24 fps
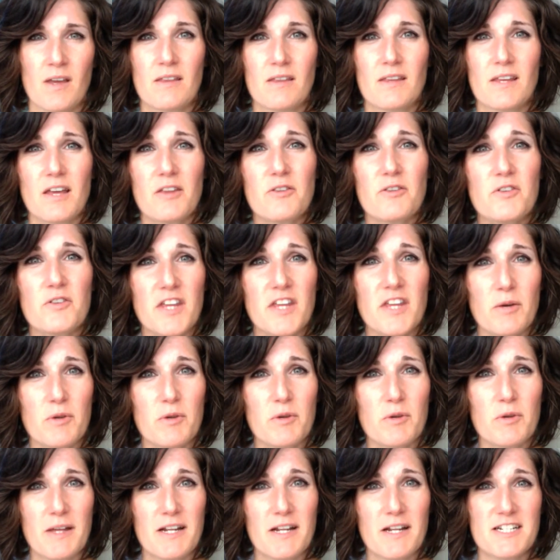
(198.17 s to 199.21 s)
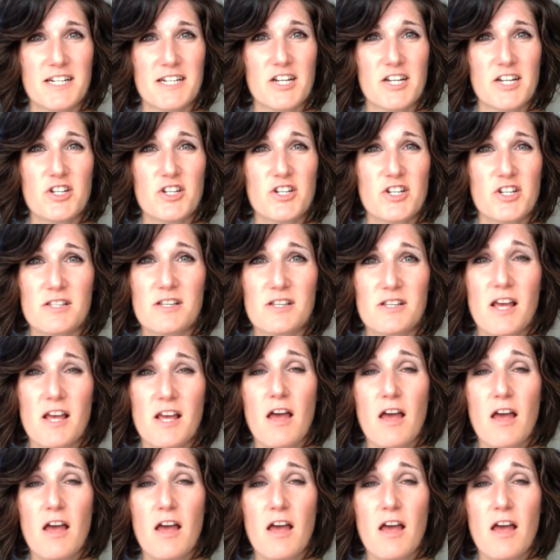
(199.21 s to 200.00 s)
The other thing with meditation is,